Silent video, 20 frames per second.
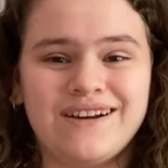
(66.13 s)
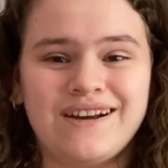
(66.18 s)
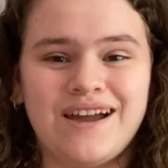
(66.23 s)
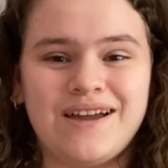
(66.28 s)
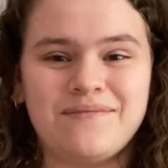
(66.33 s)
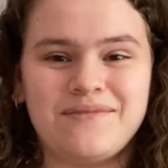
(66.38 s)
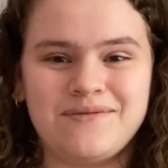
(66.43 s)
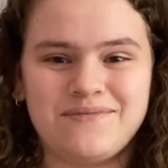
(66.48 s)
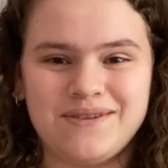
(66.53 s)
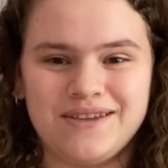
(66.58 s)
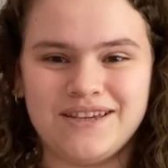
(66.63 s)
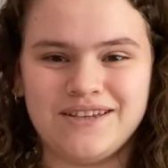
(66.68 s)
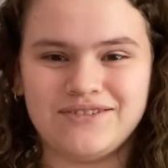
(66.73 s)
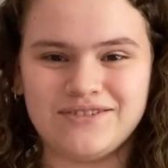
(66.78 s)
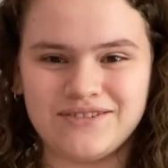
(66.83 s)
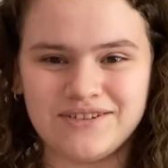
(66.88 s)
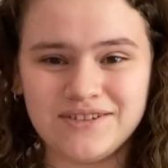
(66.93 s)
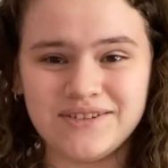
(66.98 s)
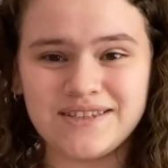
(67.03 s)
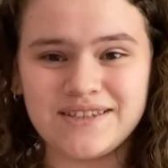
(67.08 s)
I might be
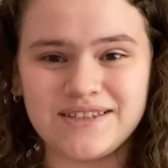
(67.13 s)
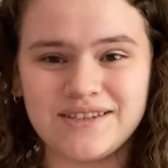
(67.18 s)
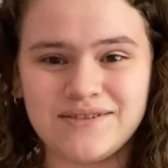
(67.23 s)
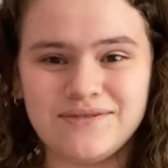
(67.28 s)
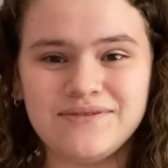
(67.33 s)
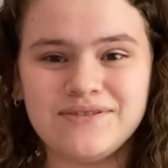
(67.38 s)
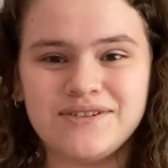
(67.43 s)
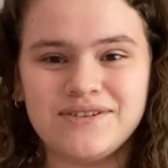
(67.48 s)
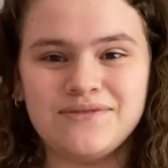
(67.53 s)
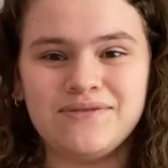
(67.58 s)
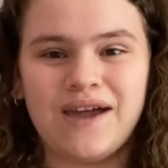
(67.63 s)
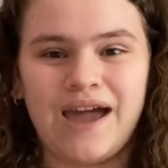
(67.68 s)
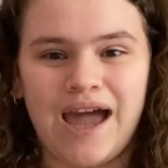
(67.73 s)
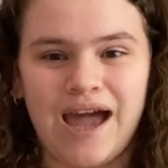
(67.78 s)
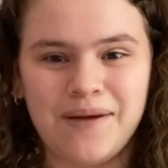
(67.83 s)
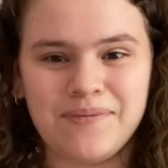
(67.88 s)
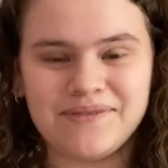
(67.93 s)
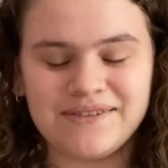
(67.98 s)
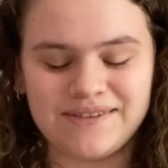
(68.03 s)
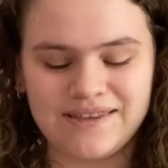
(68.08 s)
introducing you to
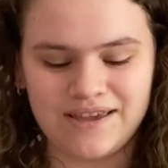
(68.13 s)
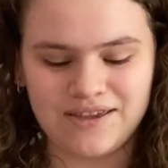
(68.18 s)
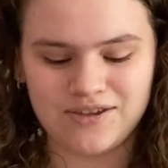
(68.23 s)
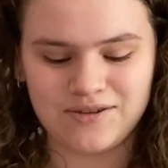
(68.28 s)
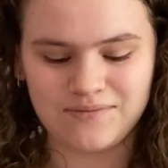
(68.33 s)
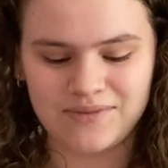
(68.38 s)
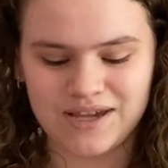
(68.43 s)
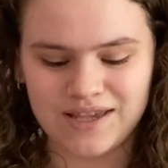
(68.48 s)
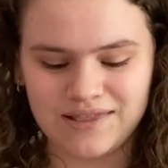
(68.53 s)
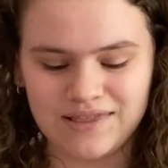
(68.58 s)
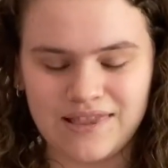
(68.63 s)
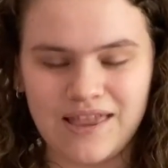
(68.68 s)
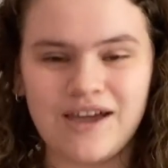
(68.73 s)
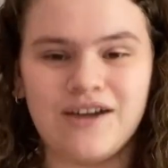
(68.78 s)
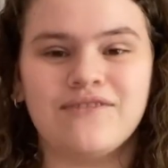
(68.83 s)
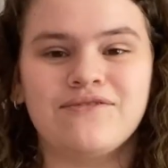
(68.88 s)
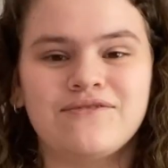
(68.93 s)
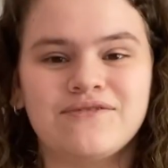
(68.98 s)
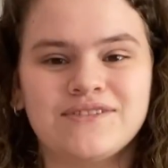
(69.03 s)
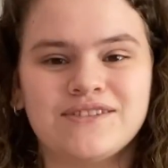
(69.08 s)
apps that you might
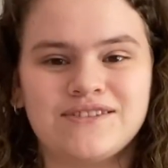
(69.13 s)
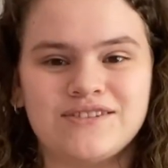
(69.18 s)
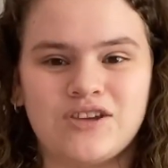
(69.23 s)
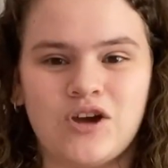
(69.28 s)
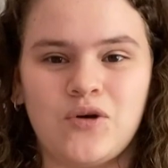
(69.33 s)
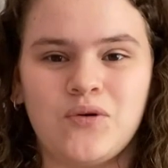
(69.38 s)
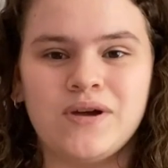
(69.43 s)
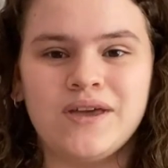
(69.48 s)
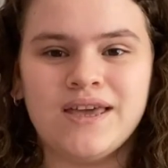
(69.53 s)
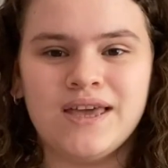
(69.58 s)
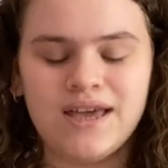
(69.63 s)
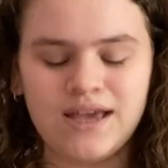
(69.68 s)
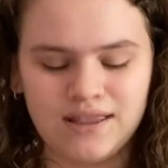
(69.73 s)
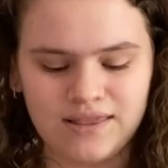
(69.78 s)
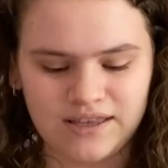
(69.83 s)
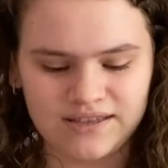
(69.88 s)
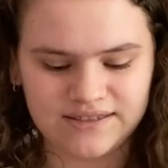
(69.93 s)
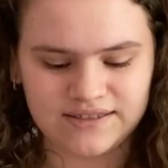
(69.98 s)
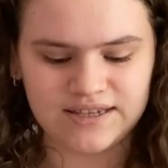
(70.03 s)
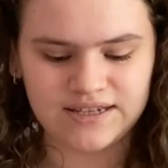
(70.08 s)
love. So
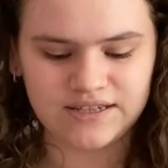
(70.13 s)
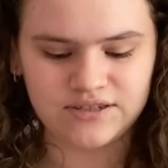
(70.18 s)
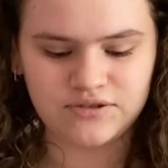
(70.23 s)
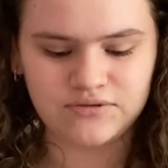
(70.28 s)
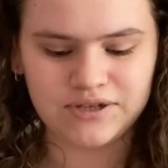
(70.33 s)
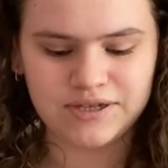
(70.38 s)
let's get into it.